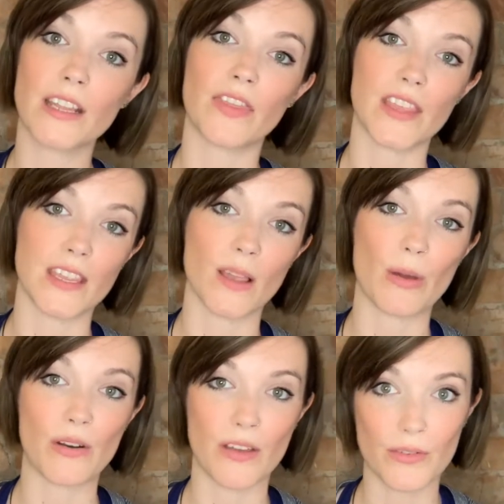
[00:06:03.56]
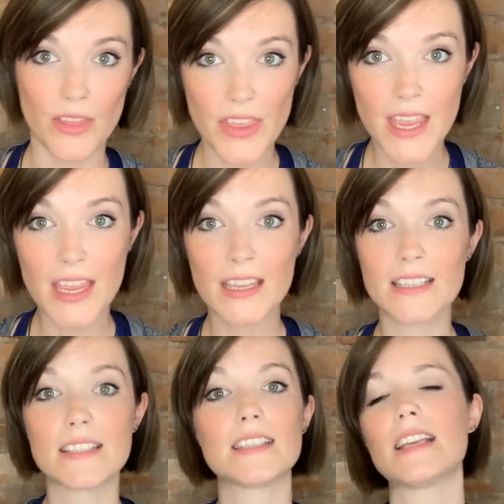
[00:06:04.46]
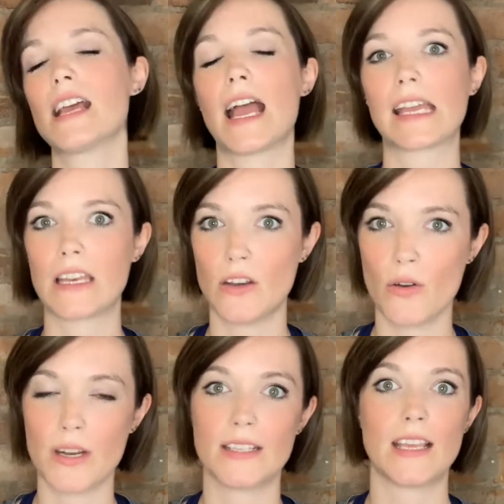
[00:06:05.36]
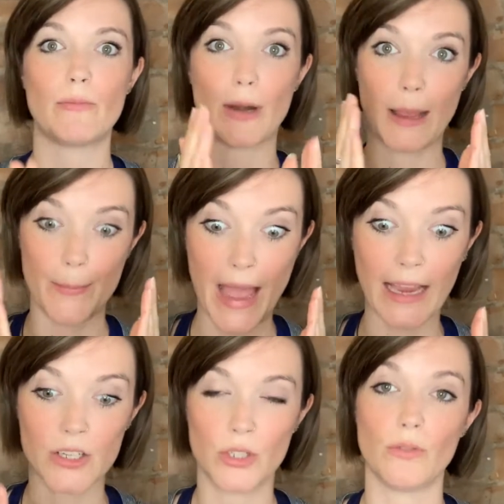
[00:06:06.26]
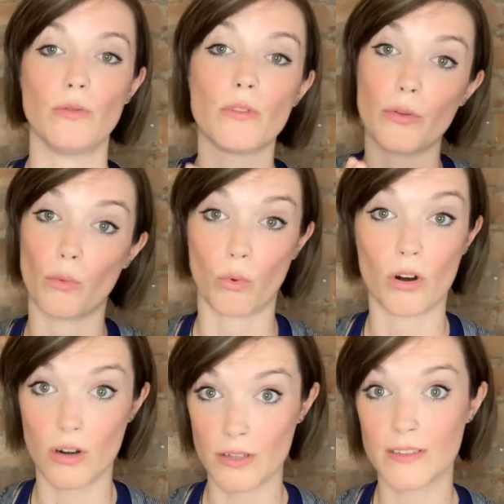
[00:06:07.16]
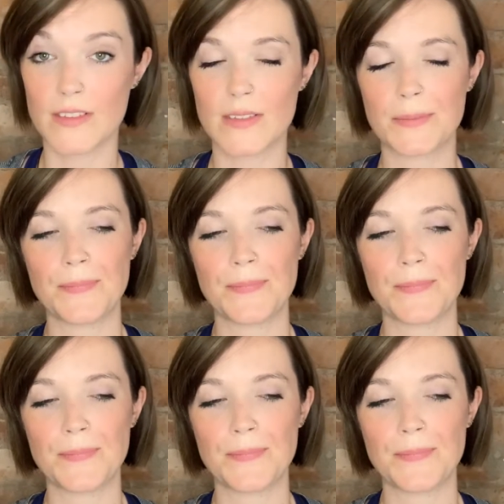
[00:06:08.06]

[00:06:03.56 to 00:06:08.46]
and thinking about other things, I can notice and bring it back to the words.